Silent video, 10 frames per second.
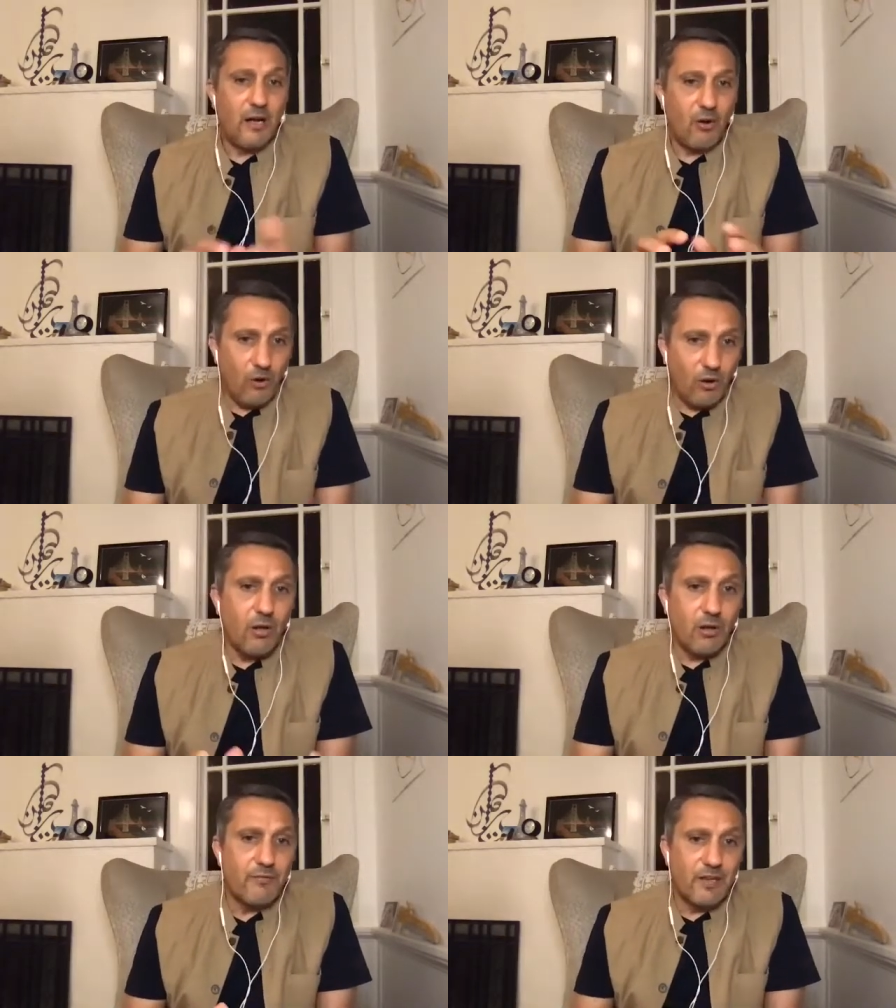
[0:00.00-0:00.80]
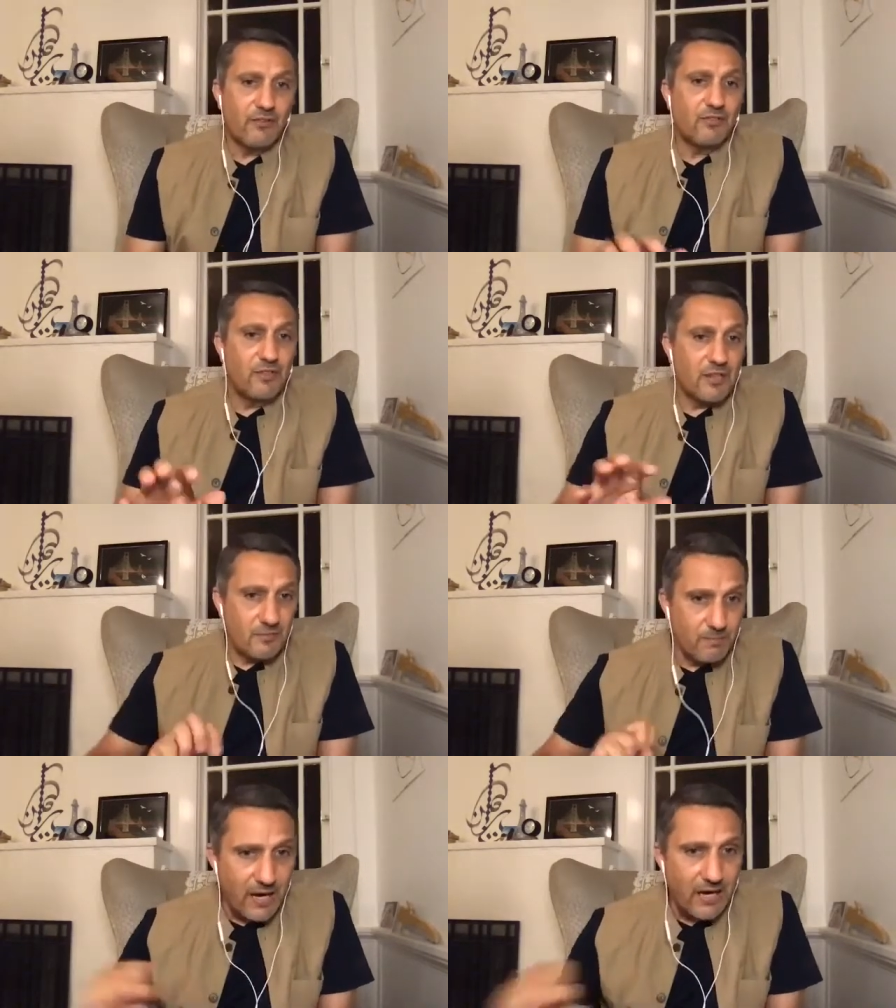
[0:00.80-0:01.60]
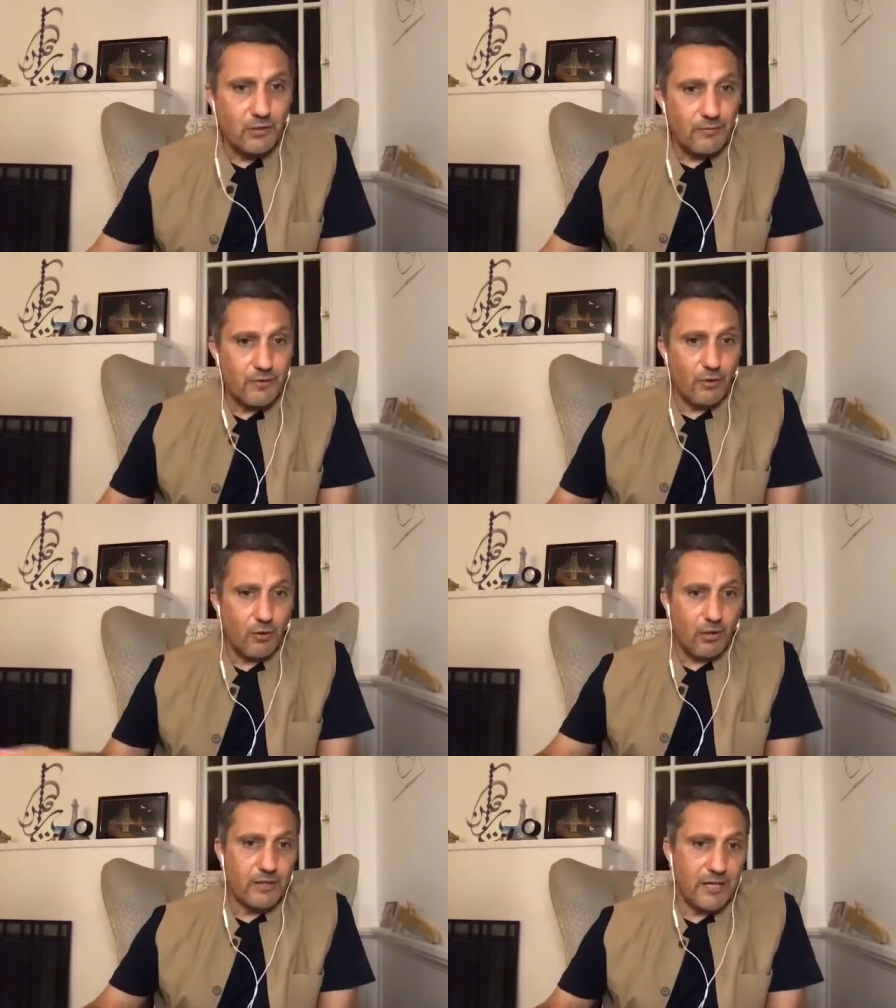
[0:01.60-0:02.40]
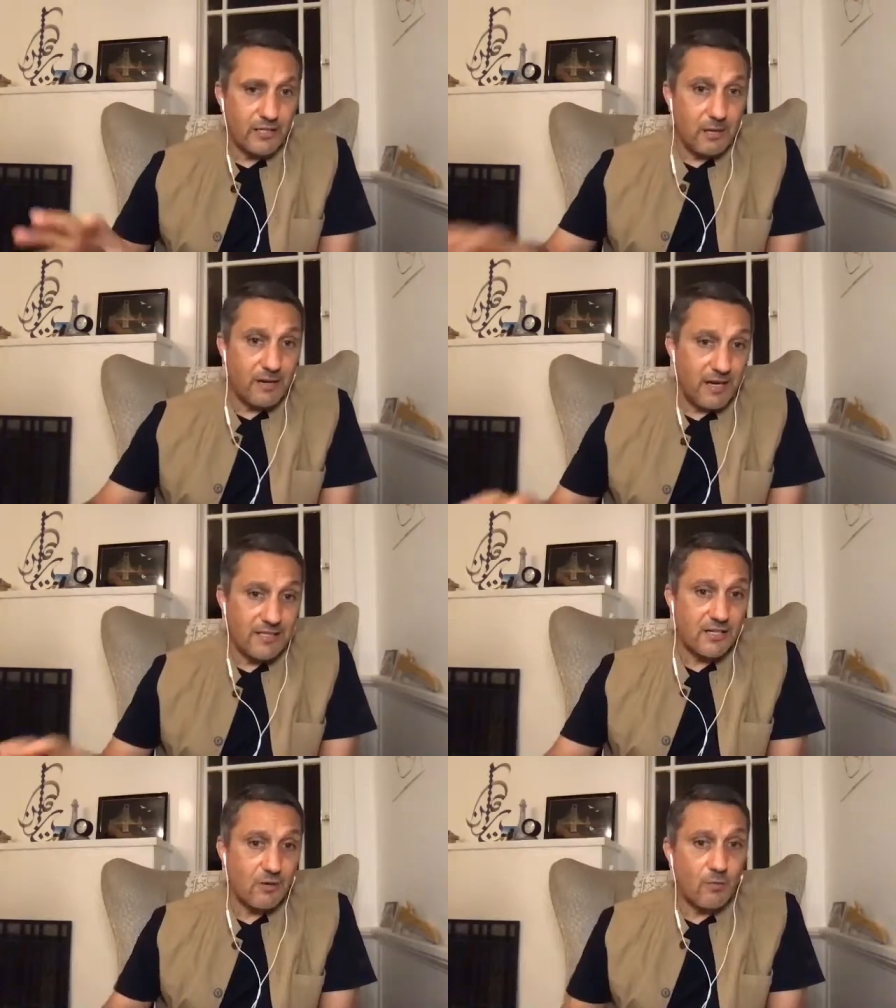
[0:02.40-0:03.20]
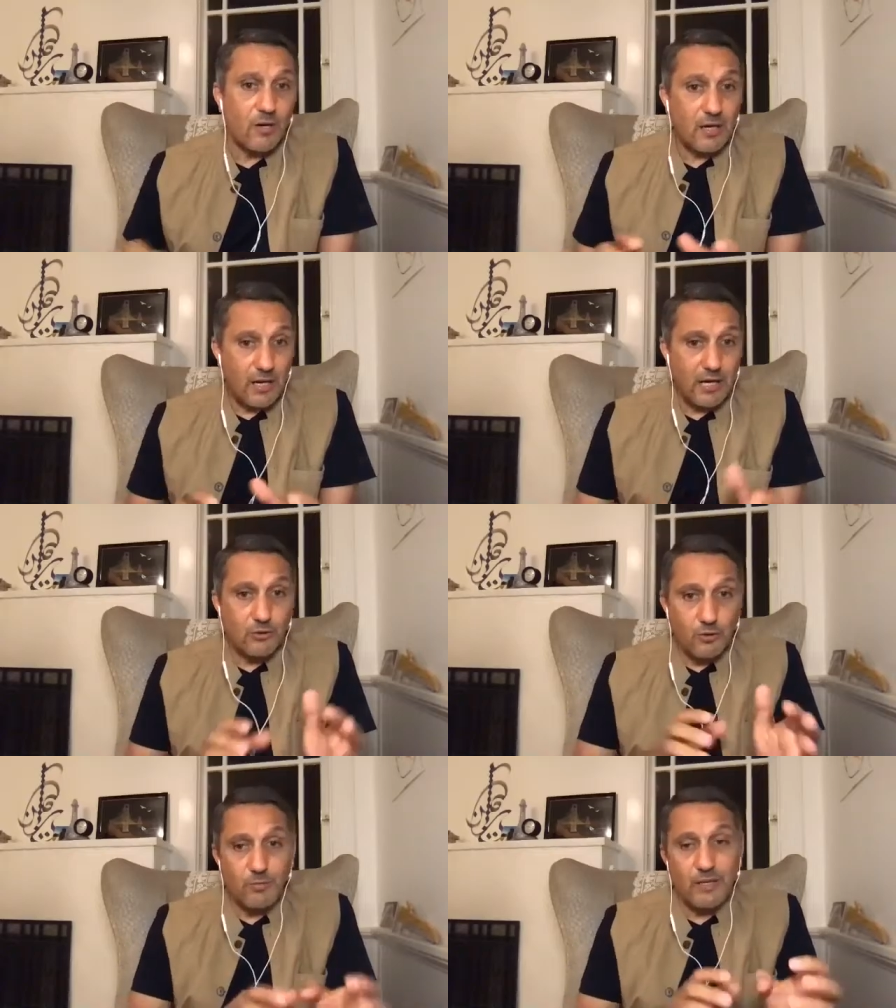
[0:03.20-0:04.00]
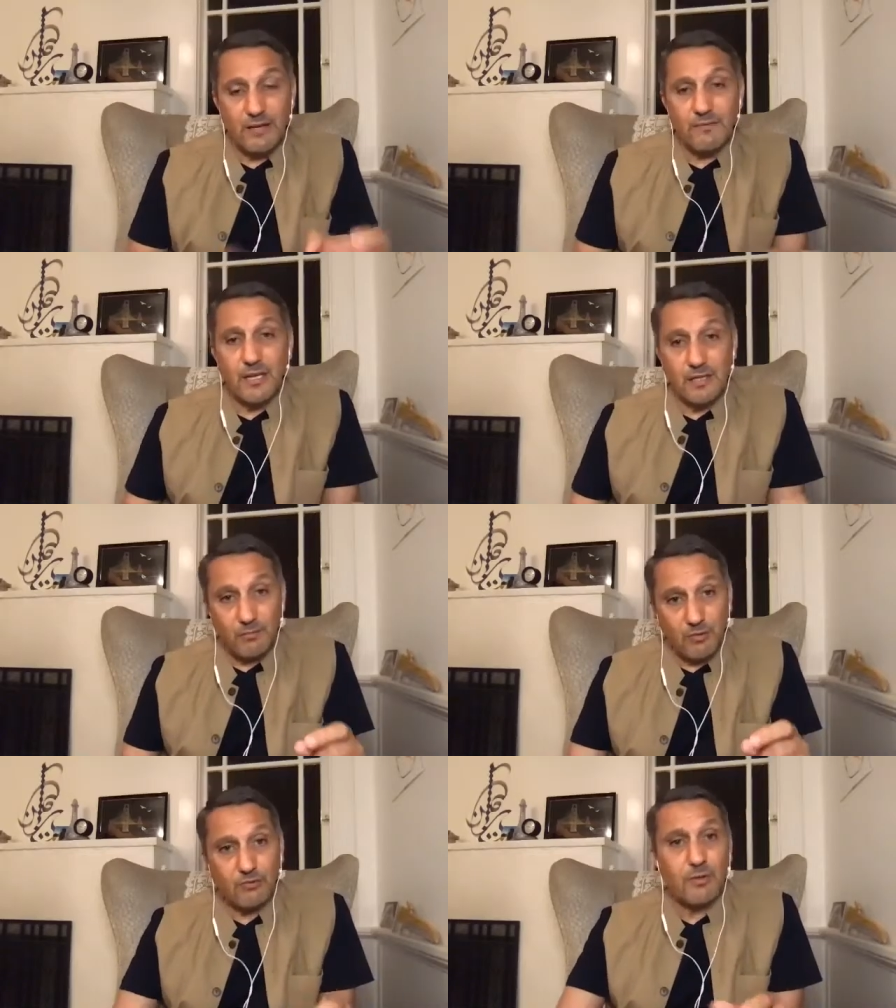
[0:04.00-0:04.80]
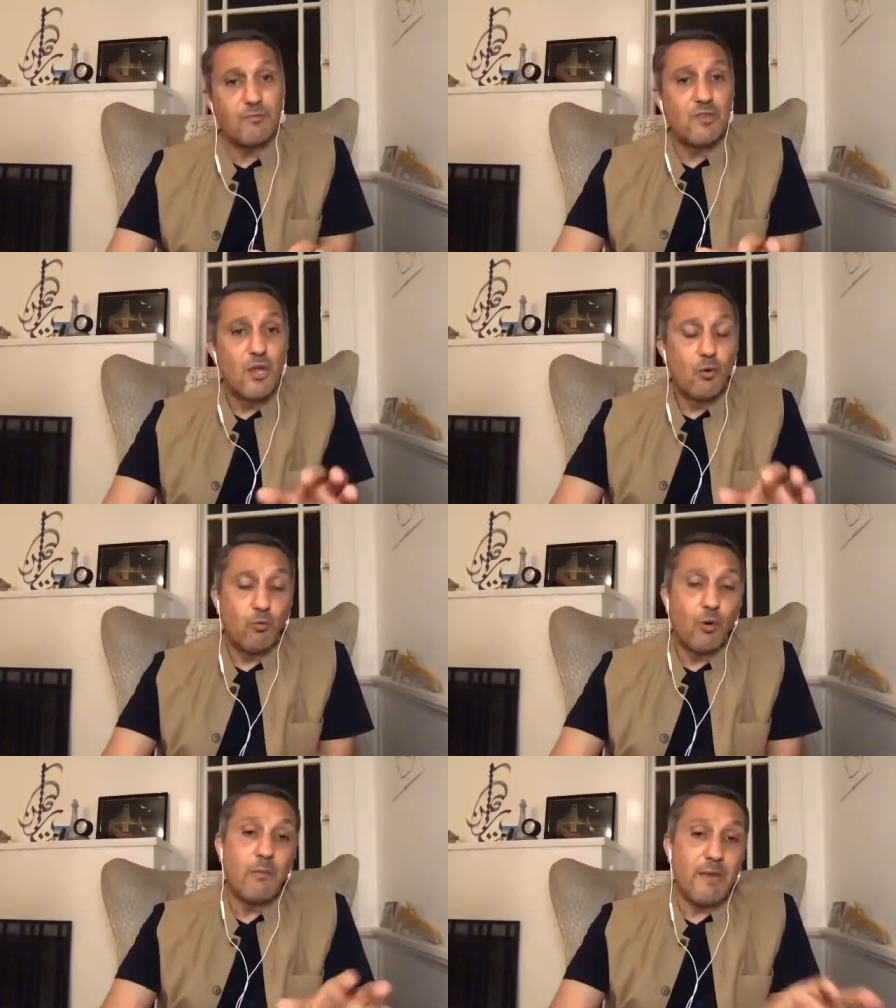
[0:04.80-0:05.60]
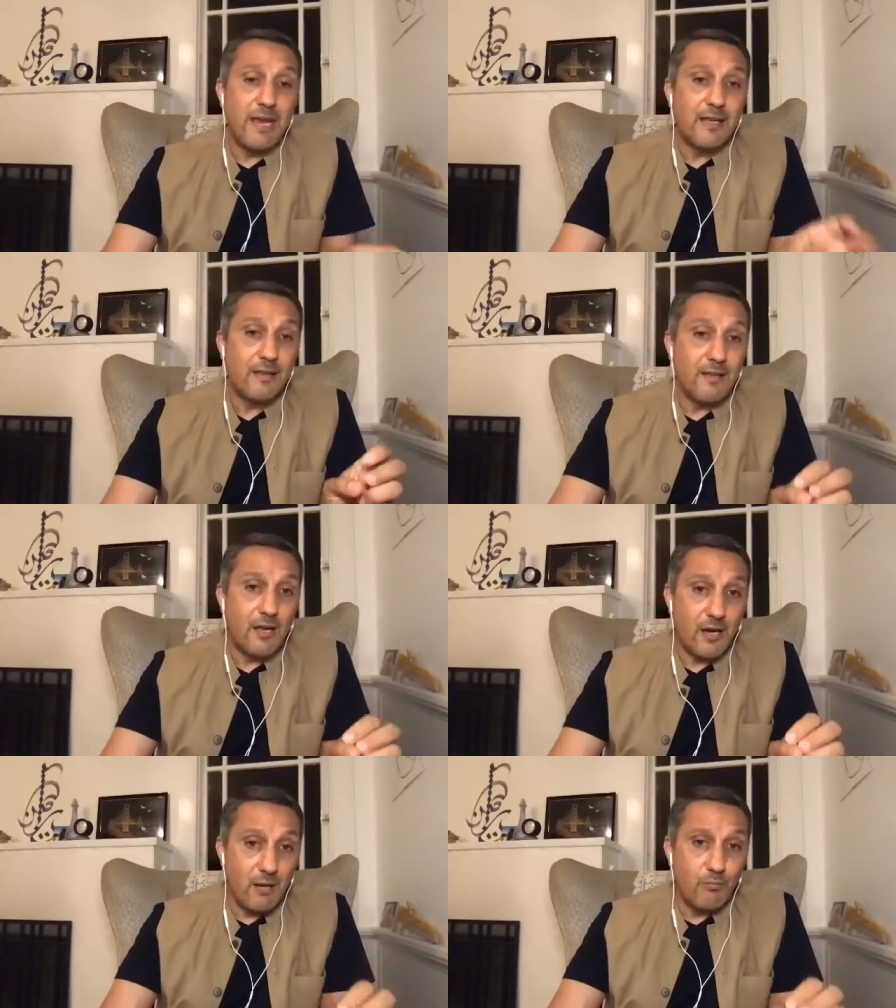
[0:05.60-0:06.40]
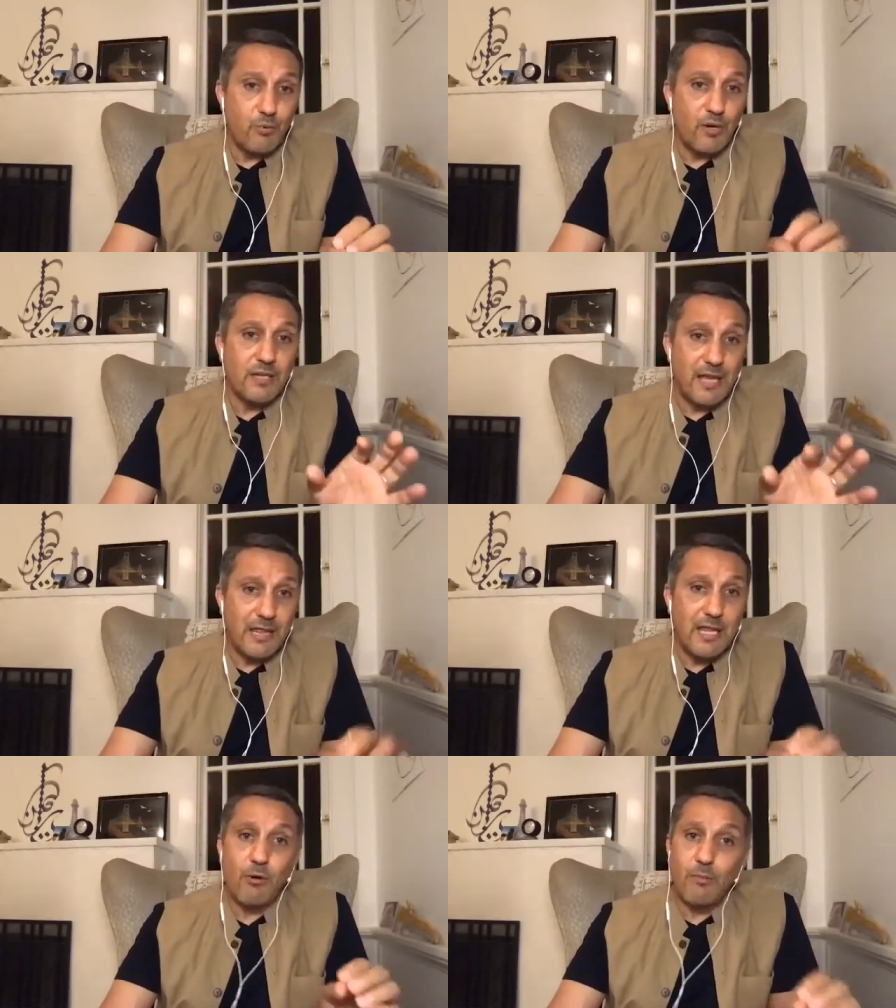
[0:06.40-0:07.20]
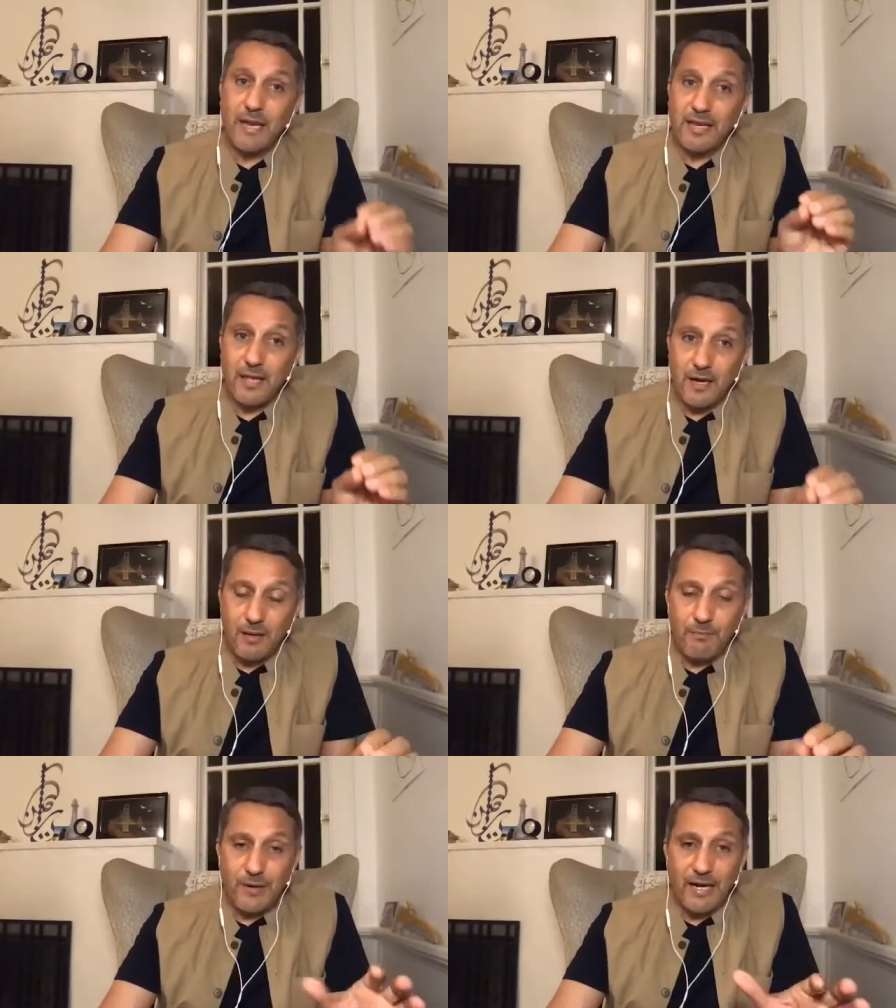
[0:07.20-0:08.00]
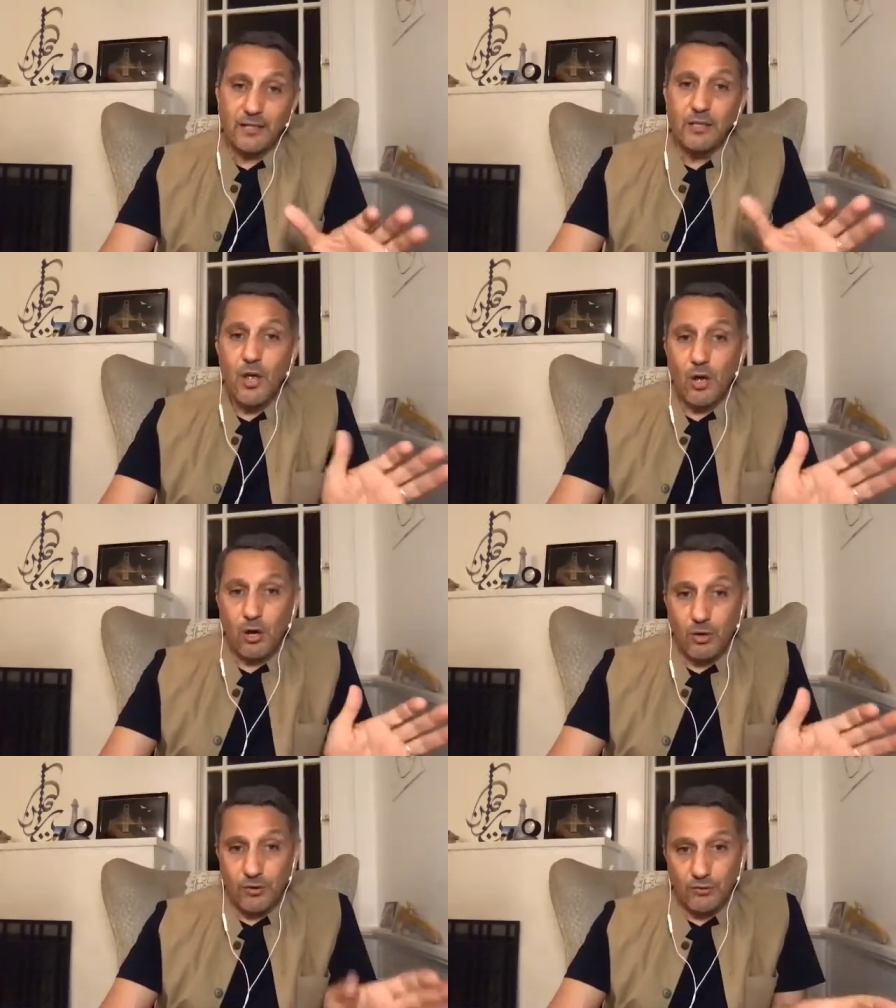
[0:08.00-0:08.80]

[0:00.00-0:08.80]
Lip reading: All of this, despite of all their demonization work, I do believe that the Muslims will make their imprint and they will make their impact on the